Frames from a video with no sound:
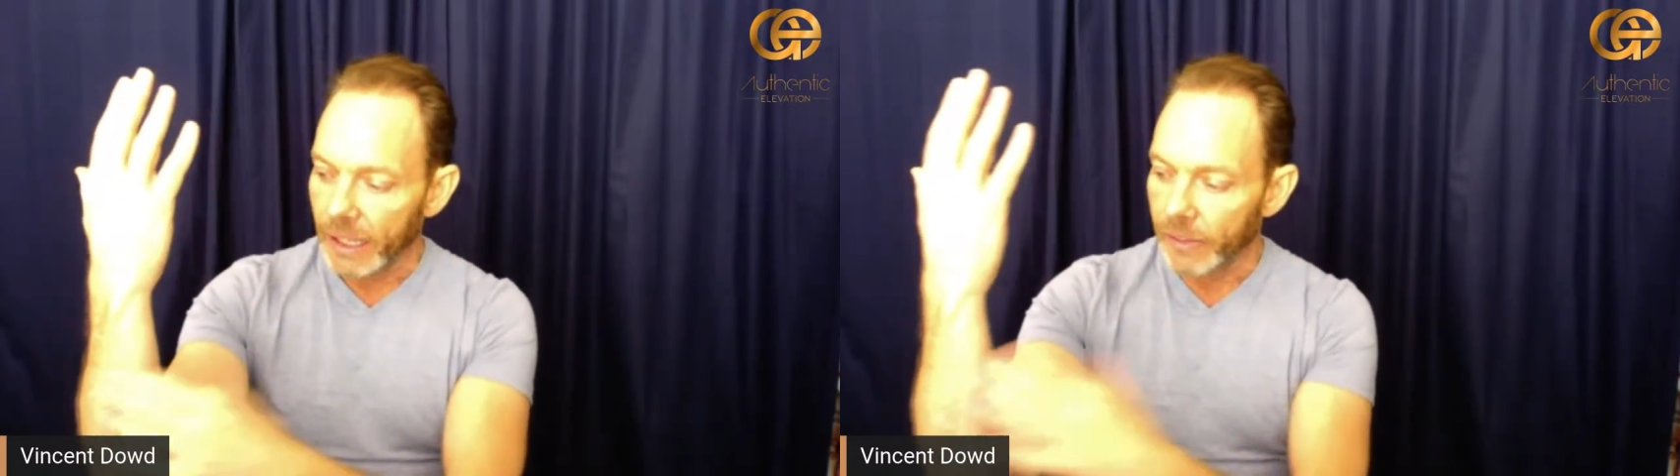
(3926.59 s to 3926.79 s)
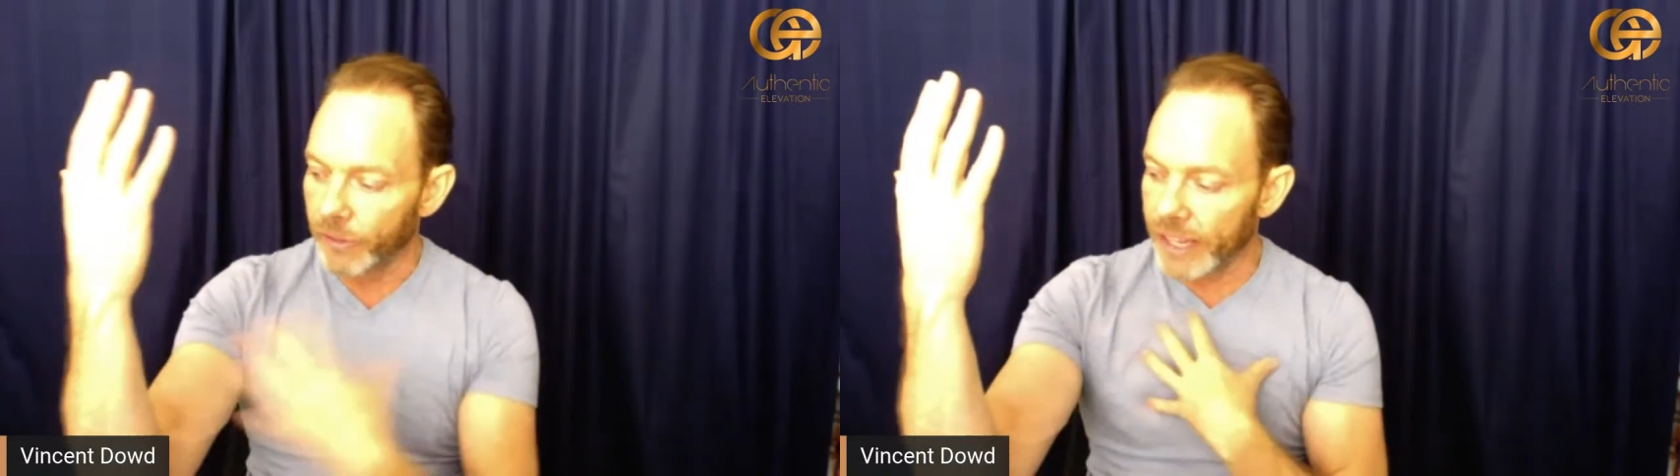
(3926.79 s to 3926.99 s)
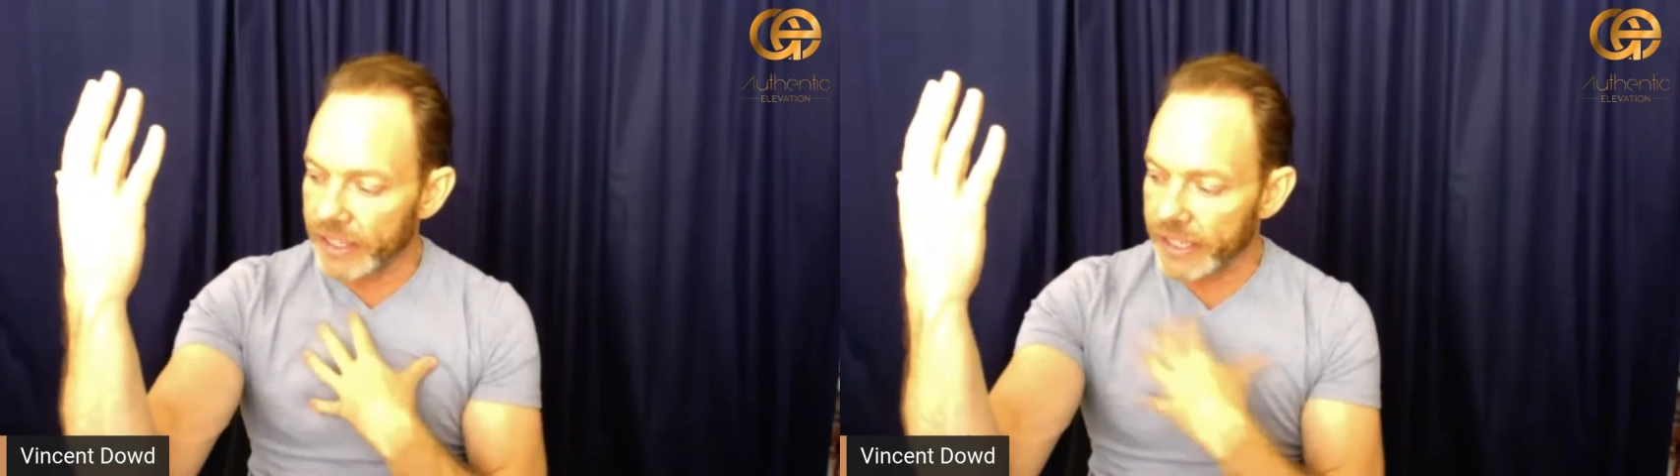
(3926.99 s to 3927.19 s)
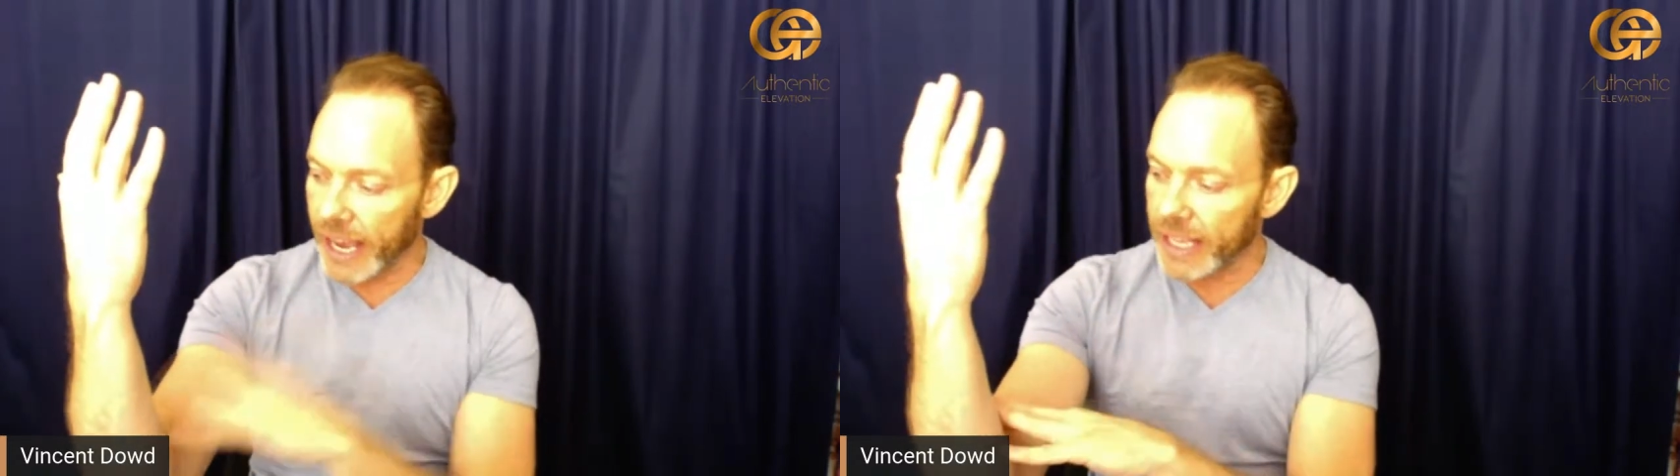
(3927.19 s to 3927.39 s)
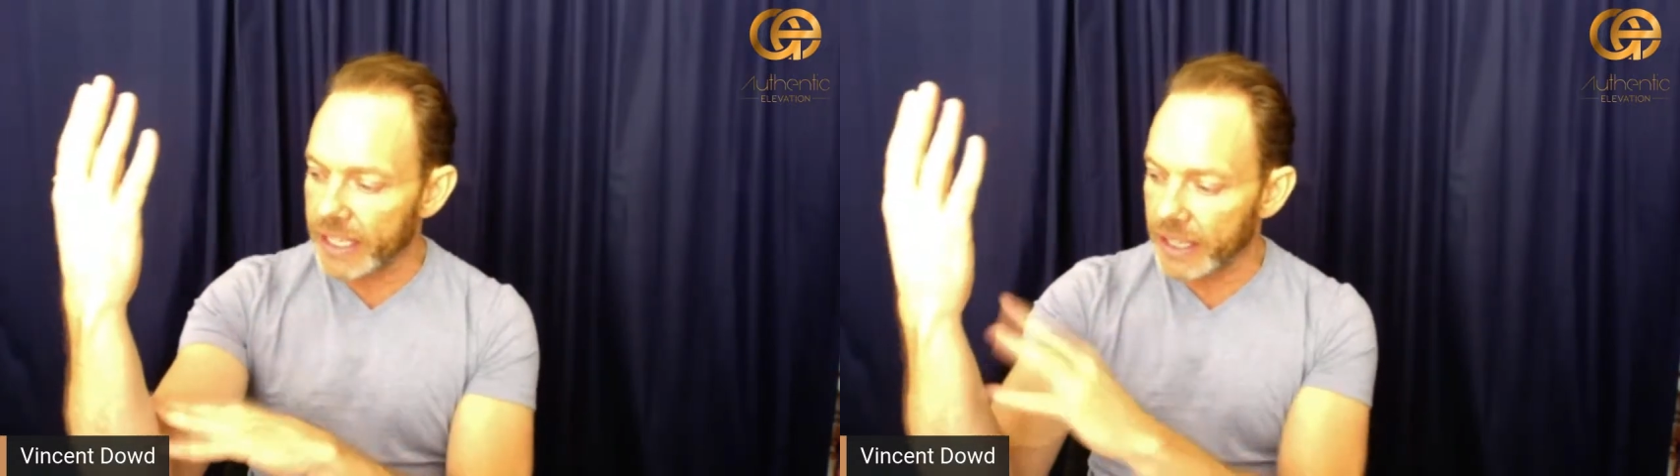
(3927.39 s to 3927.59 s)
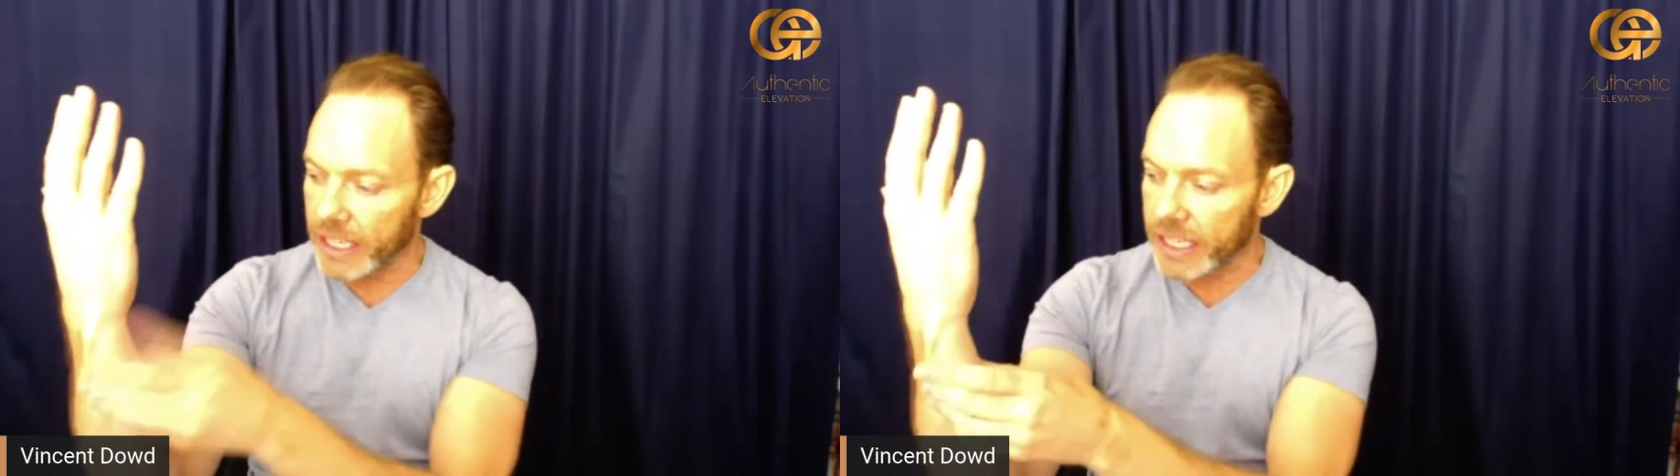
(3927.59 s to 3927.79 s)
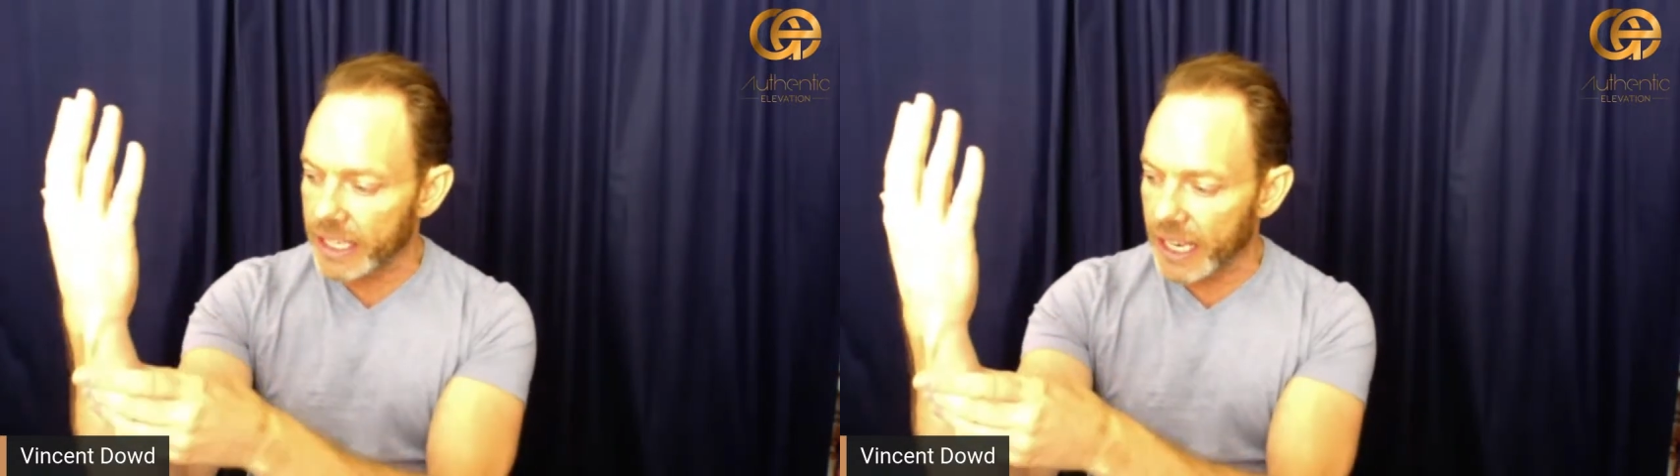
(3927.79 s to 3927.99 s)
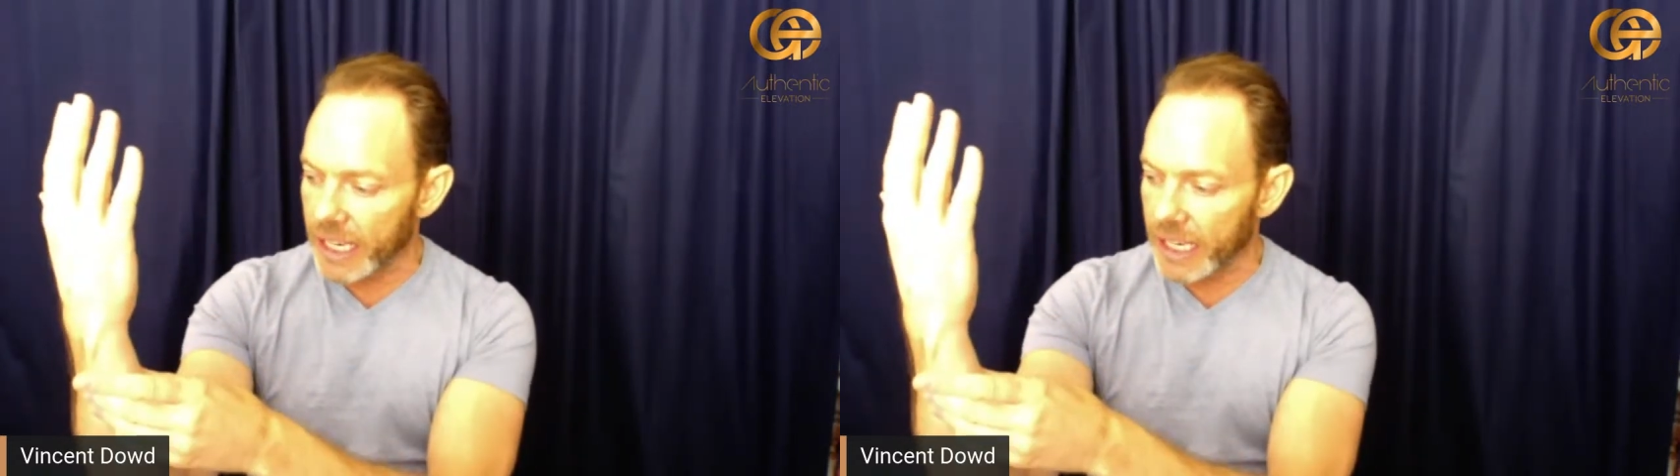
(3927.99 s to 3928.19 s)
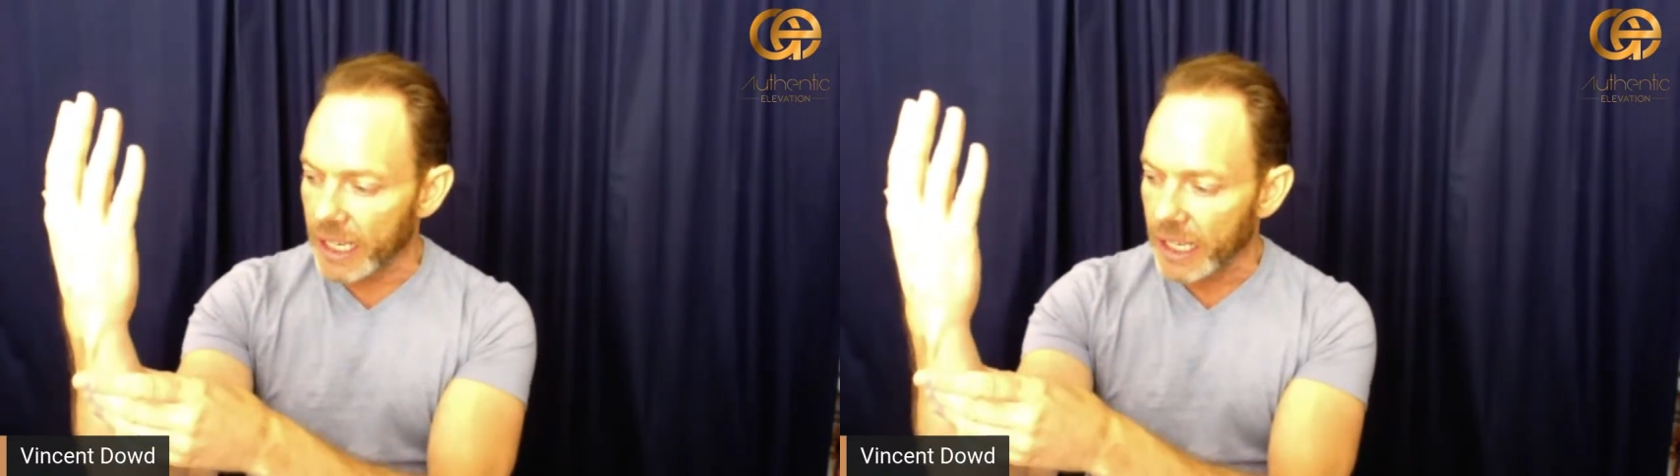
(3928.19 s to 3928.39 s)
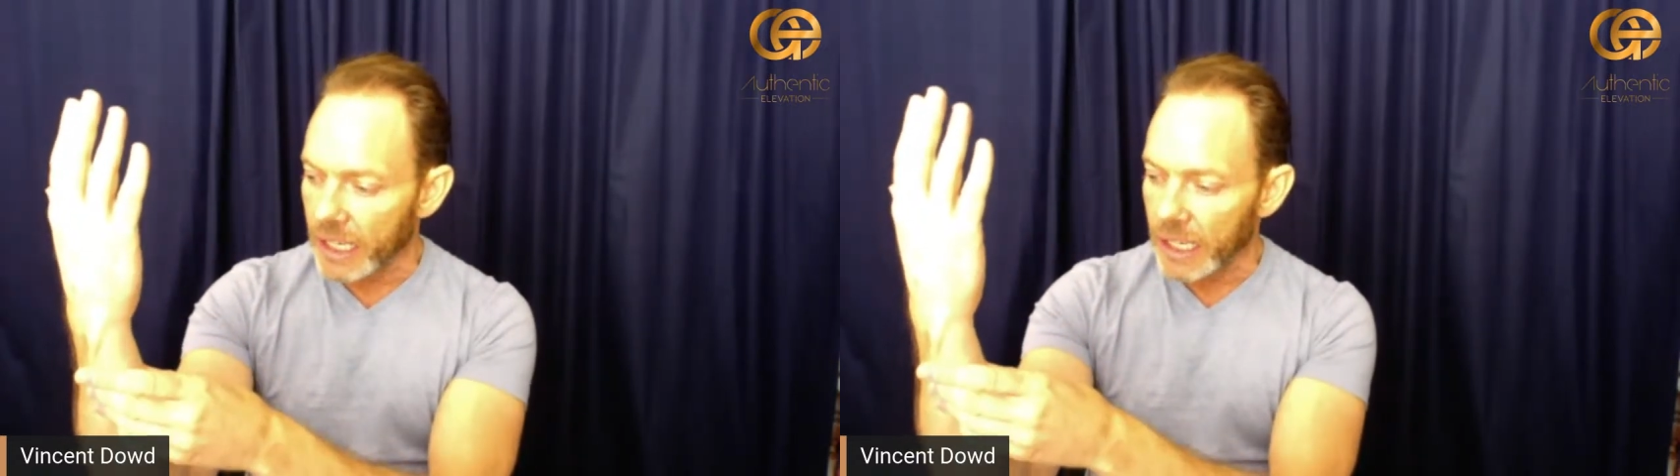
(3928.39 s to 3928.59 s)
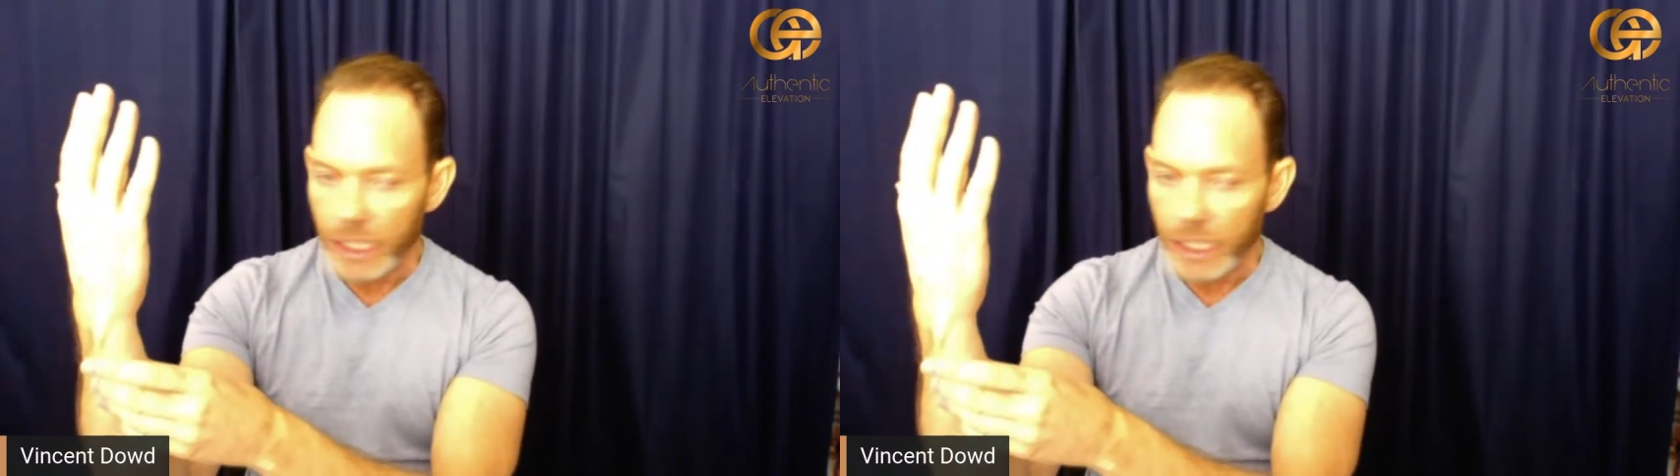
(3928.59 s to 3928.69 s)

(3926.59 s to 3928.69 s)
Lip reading: Vince ends at the skin,